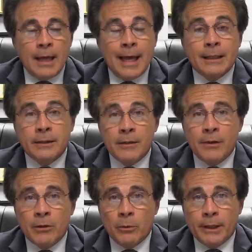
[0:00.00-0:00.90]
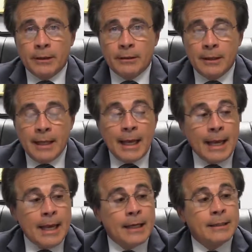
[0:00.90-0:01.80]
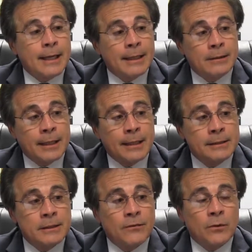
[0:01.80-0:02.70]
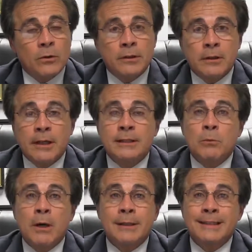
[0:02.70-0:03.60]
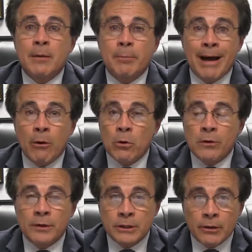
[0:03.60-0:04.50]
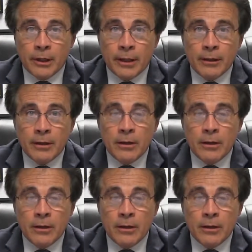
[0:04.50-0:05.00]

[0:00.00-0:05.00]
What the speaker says: a living will, and a legacy folder as well as a power of attorney